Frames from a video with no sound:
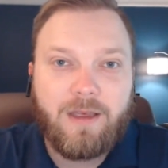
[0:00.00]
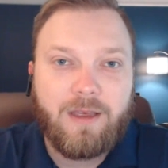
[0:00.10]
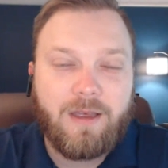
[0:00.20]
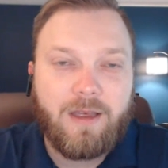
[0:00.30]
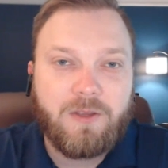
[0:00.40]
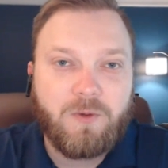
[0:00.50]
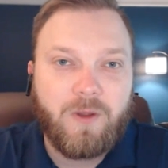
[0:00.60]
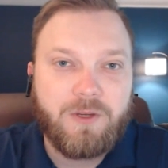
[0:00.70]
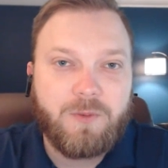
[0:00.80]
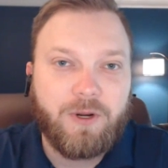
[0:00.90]
as
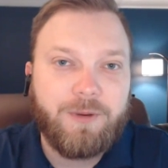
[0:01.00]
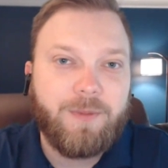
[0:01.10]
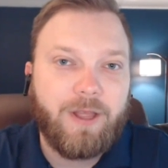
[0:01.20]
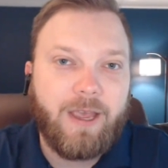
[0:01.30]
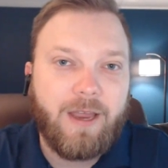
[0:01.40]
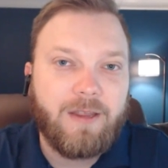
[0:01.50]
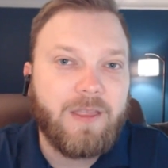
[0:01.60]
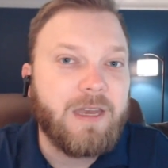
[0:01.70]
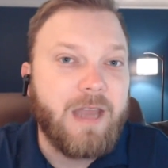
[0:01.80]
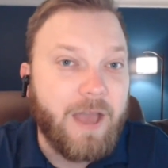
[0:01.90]
well as pre-planned,
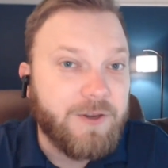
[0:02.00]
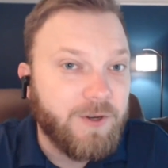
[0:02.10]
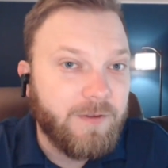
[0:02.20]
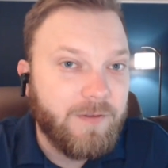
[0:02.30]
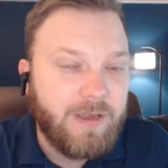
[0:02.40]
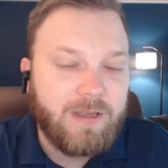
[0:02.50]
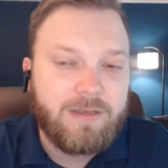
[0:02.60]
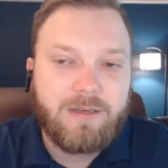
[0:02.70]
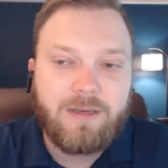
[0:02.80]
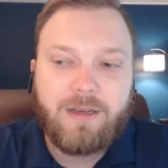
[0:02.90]
and then natural
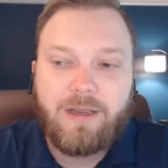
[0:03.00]
events.